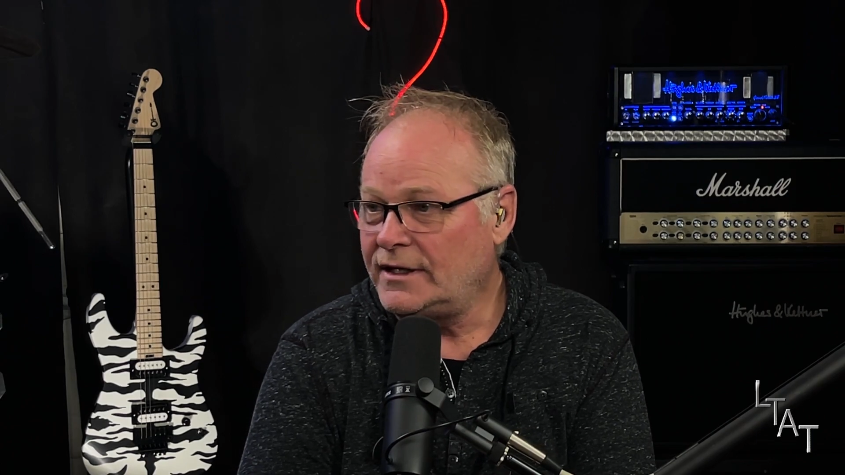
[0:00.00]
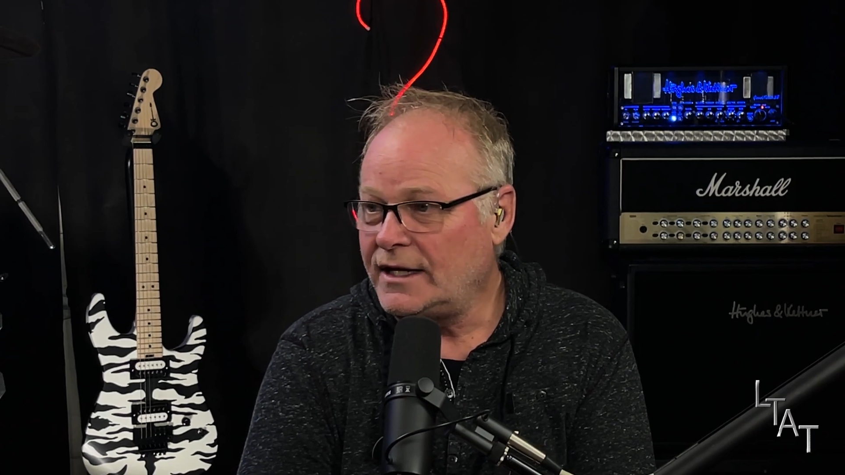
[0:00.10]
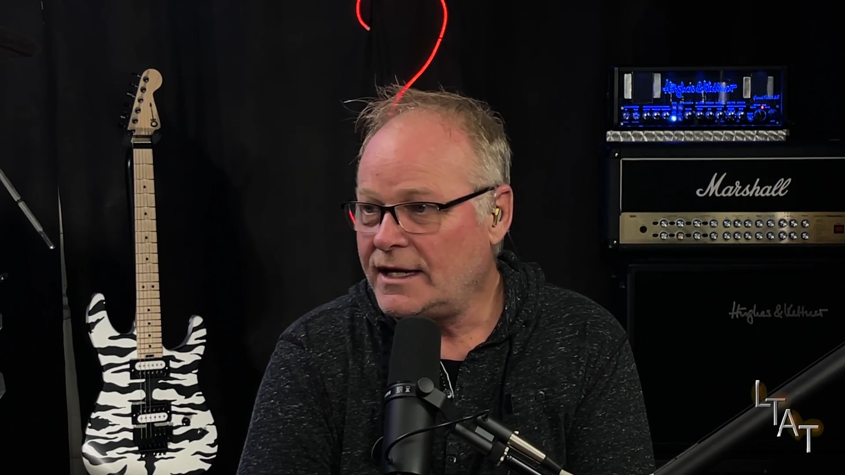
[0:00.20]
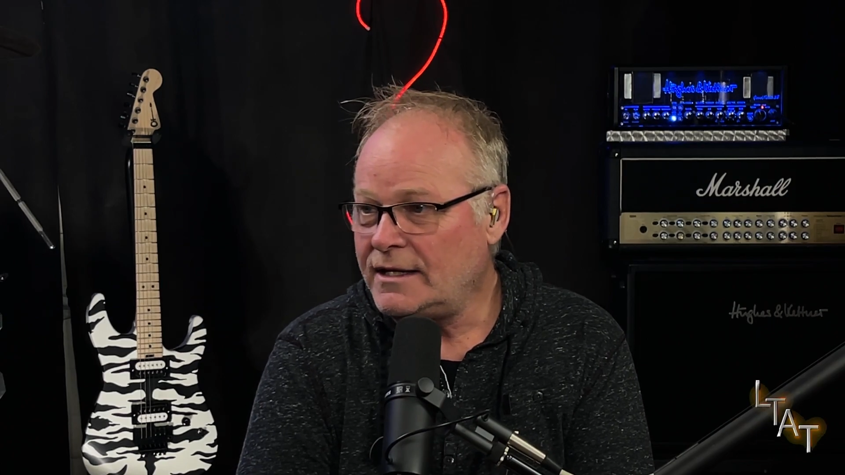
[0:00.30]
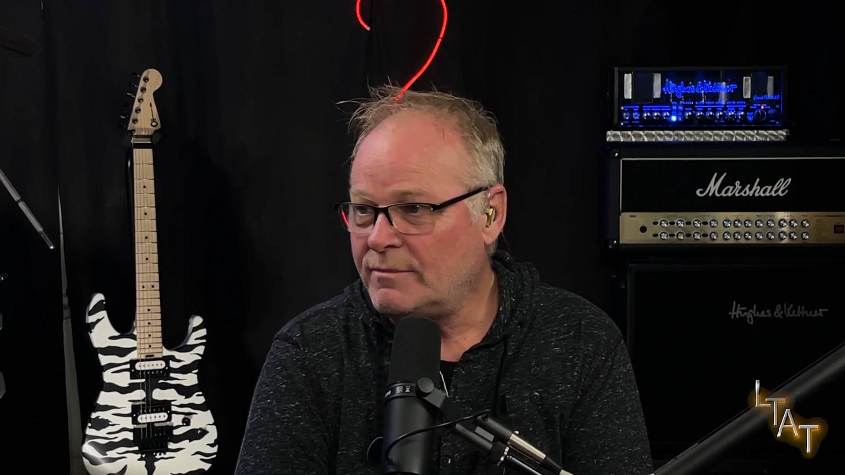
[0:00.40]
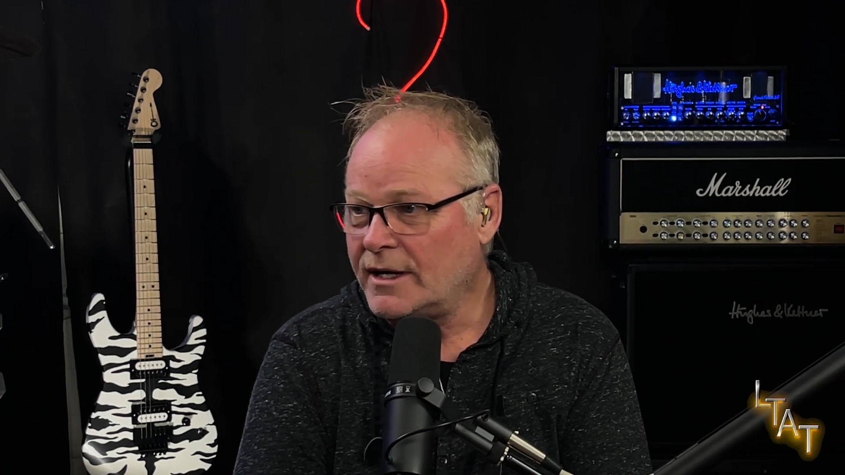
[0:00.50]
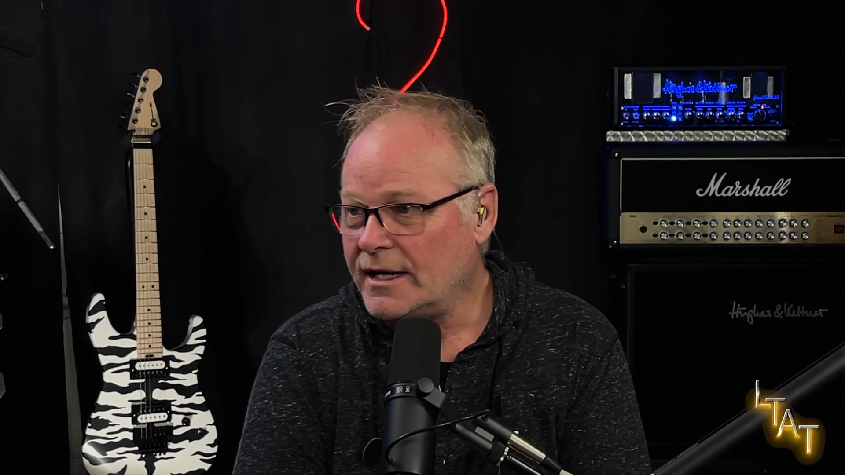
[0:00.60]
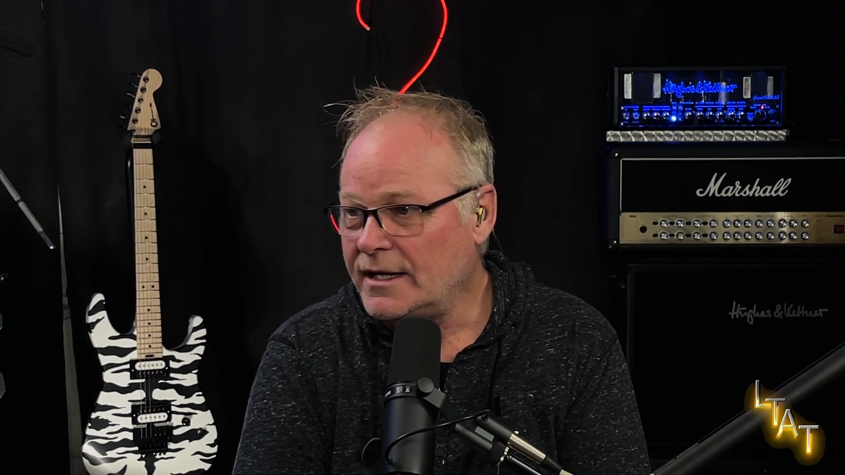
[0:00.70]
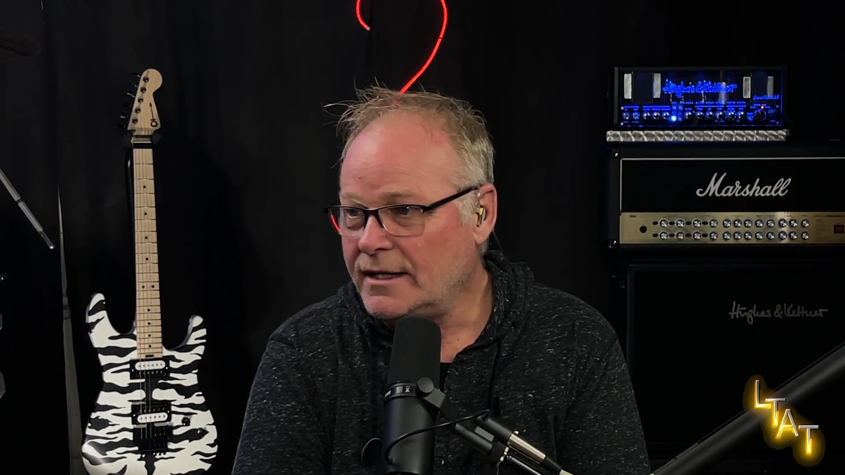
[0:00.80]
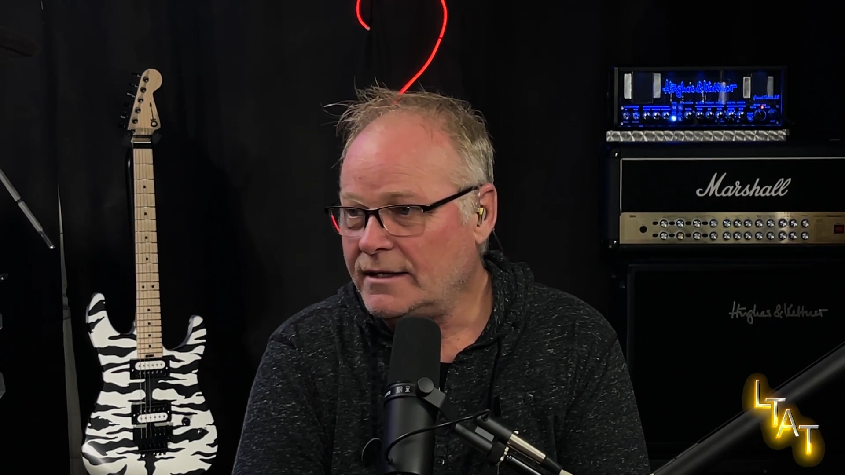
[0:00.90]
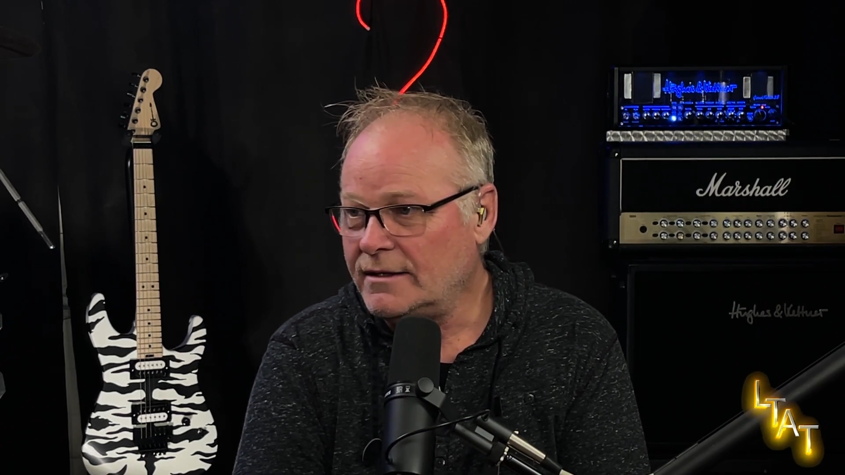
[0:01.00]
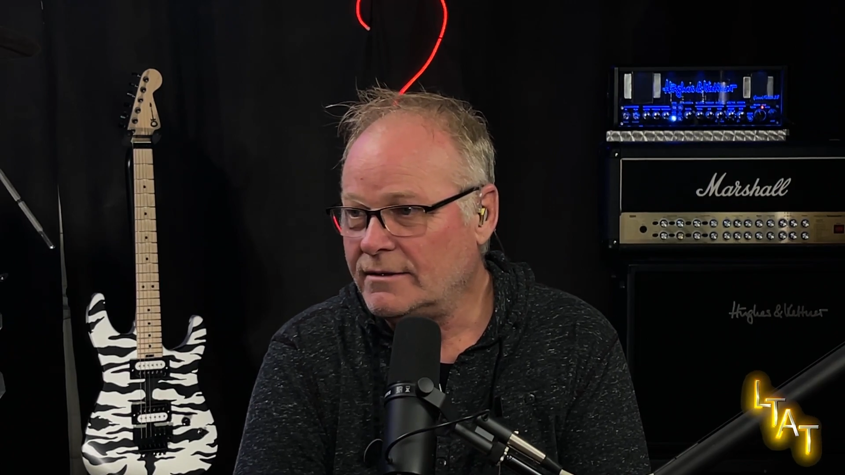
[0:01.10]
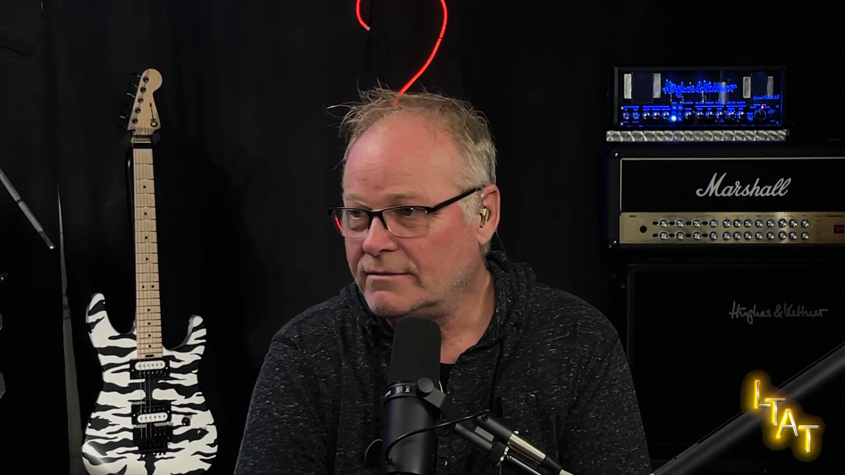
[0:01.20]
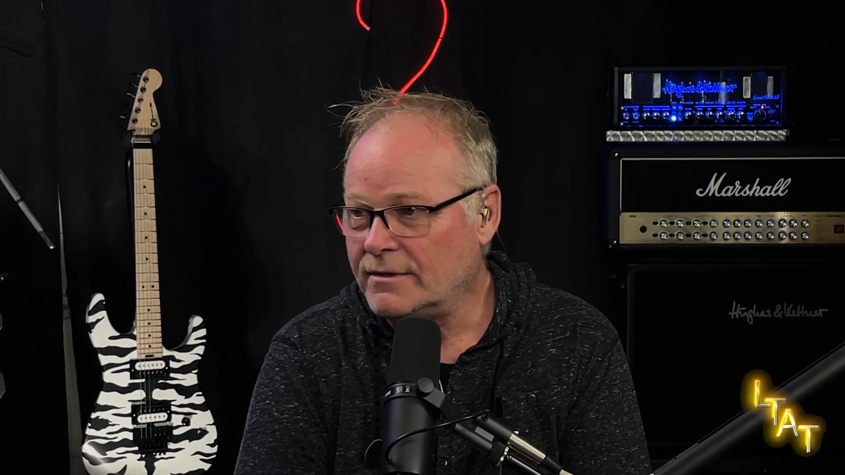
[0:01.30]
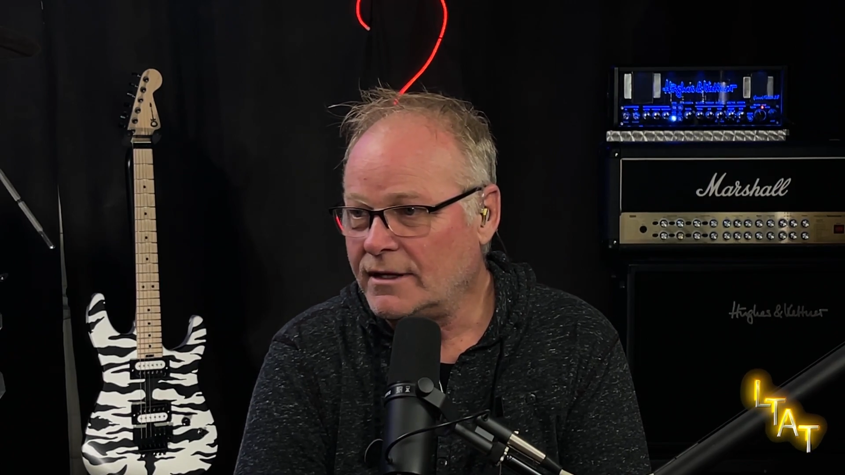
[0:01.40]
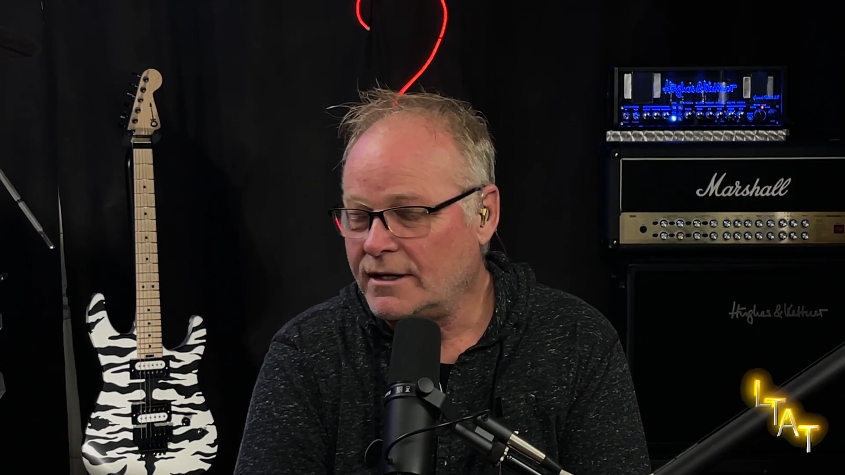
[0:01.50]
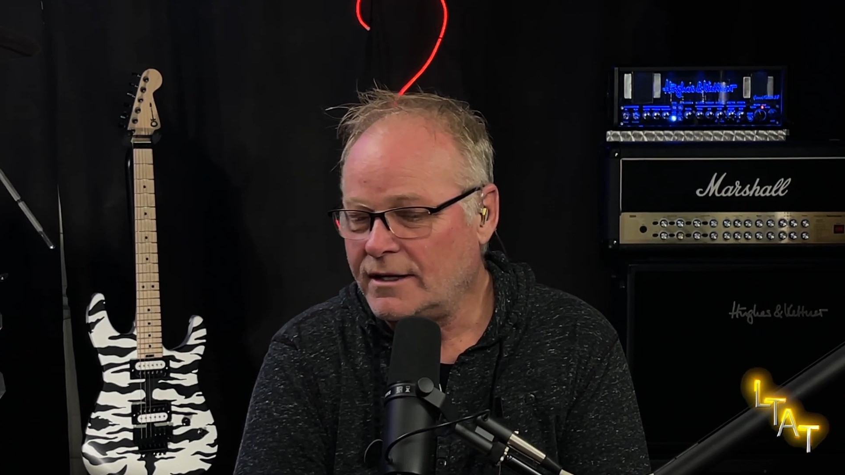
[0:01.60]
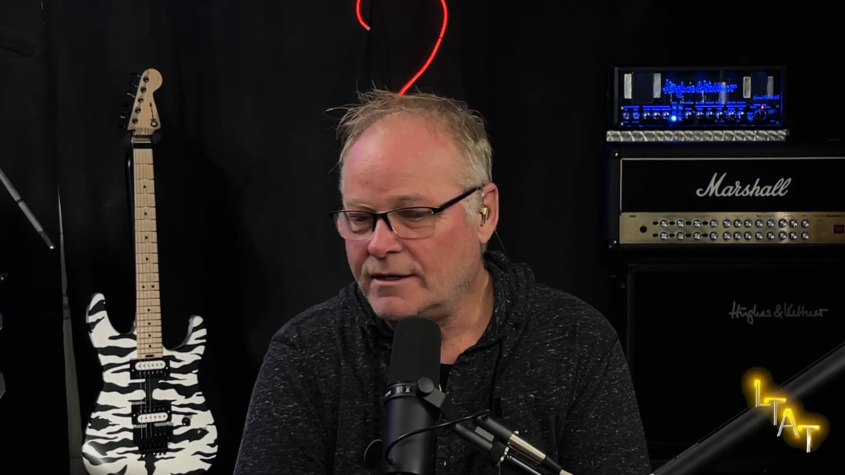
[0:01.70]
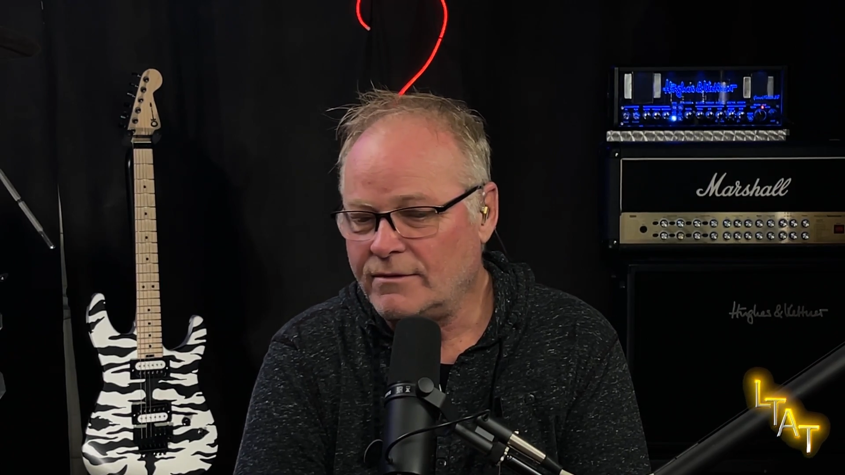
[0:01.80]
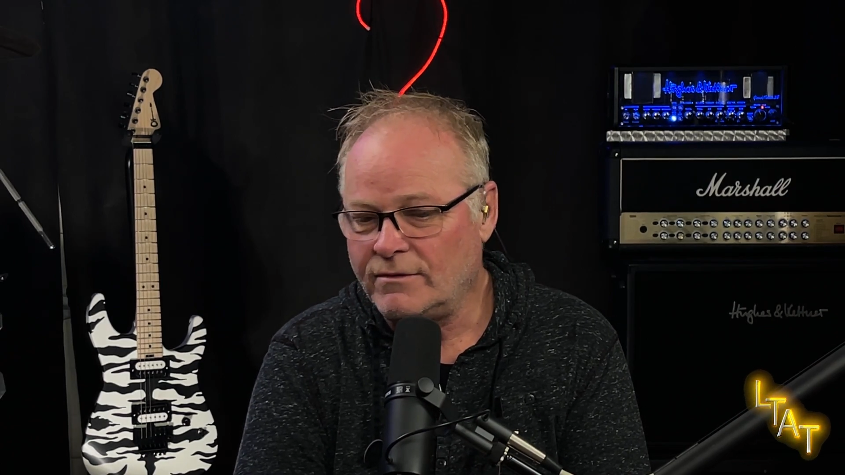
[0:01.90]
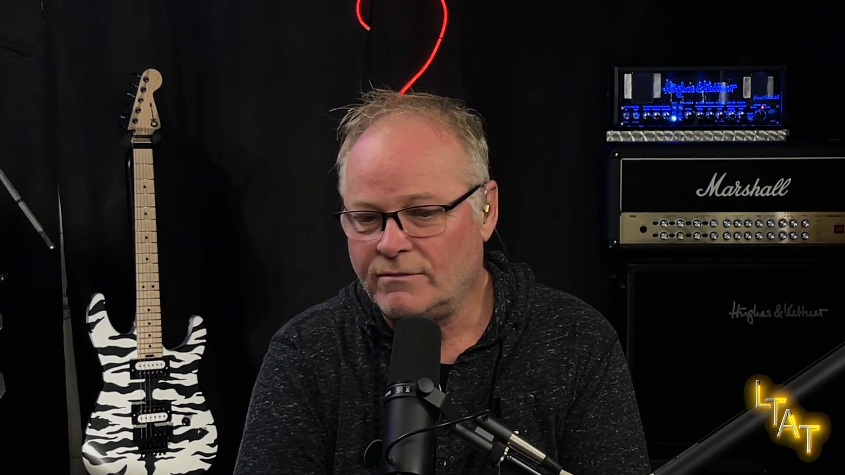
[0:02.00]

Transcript: the day by uh,